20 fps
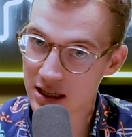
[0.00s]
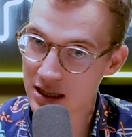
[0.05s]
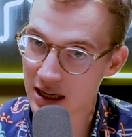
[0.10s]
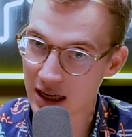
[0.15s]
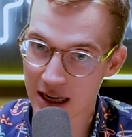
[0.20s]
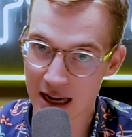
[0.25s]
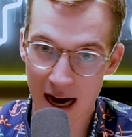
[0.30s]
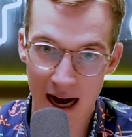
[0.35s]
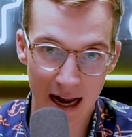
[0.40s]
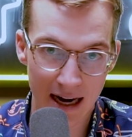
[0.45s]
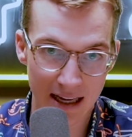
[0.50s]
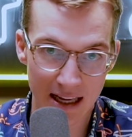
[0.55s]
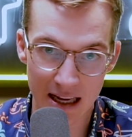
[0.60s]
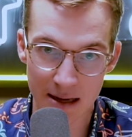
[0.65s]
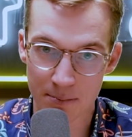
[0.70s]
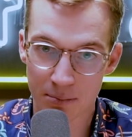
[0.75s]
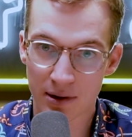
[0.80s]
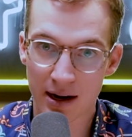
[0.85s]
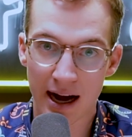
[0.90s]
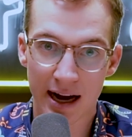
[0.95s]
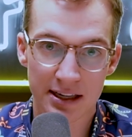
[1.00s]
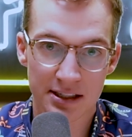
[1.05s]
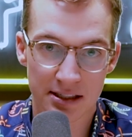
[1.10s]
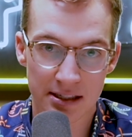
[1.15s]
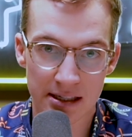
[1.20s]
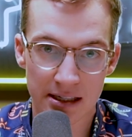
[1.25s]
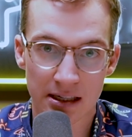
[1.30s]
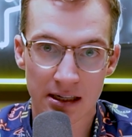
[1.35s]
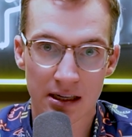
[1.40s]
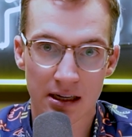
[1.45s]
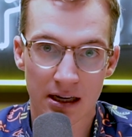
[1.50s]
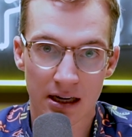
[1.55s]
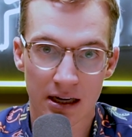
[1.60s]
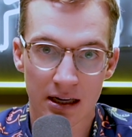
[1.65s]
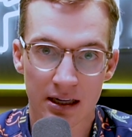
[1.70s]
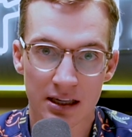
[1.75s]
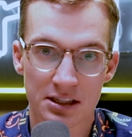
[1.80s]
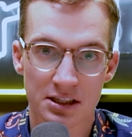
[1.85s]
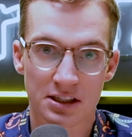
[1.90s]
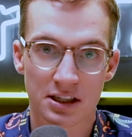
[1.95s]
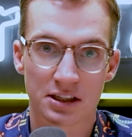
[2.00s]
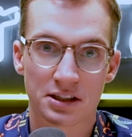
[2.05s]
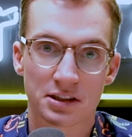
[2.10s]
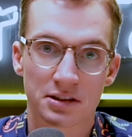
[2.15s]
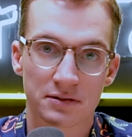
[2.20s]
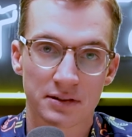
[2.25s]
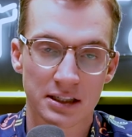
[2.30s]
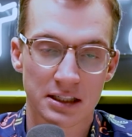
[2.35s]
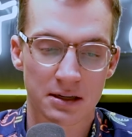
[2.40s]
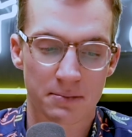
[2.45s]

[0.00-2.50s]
You got to keep blasting consistently